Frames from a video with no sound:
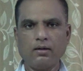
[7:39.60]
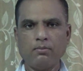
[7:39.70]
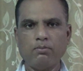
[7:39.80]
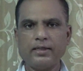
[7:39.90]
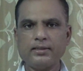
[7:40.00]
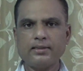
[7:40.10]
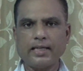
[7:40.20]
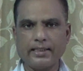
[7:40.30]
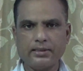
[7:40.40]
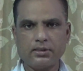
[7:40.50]
But the
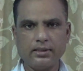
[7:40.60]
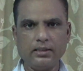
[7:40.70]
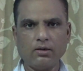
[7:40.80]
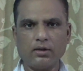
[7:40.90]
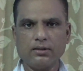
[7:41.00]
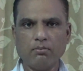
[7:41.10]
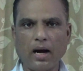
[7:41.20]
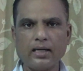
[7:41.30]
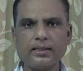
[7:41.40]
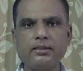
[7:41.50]
territory or the
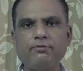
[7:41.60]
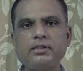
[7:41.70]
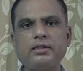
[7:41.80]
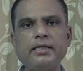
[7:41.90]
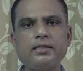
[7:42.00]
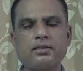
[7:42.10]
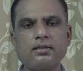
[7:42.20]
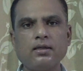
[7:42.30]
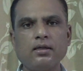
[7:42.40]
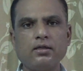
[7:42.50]
market which these
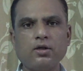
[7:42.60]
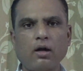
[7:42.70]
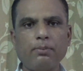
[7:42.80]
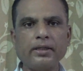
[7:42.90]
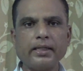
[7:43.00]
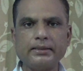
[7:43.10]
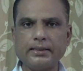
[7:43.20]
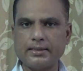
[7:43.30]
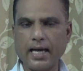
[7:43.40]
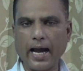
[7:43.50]
European
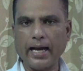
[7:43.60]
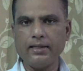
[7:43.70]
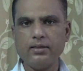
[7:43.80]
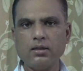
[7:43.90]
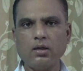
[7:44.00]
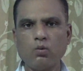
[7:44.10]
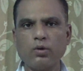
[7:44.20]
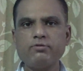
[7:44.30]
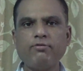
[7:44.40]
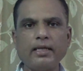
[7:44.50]
countries had
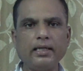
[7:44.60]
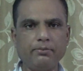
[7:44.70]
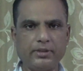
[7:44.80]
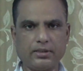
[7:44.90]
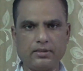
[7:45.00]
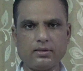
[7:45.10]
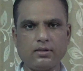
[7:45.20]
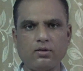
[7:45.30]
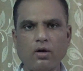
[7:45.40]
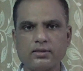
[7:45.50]
was very limited,
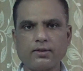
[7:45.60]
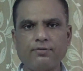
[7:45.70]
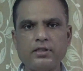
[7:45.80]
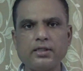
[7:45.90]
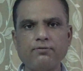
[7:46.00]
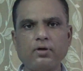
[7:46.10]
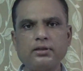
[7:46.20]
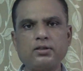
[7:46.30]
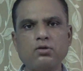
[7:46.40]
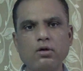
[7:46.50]
not sufficient for
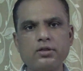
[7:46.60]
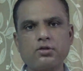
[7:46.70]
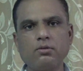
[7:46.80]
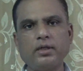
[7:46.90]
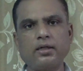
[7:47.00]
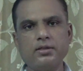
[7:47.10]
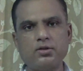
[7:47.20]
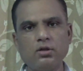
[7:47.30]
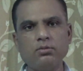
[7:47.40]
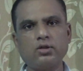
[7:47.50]
these goods to be
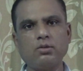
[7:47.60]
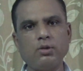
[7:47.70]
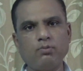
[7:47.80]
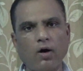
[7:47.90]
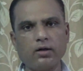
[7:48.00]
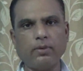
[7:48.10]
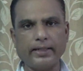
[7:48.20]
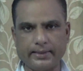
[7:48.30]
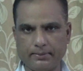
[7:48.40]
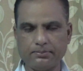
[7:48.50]
consumed or to be bought by
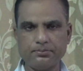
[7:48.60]
them.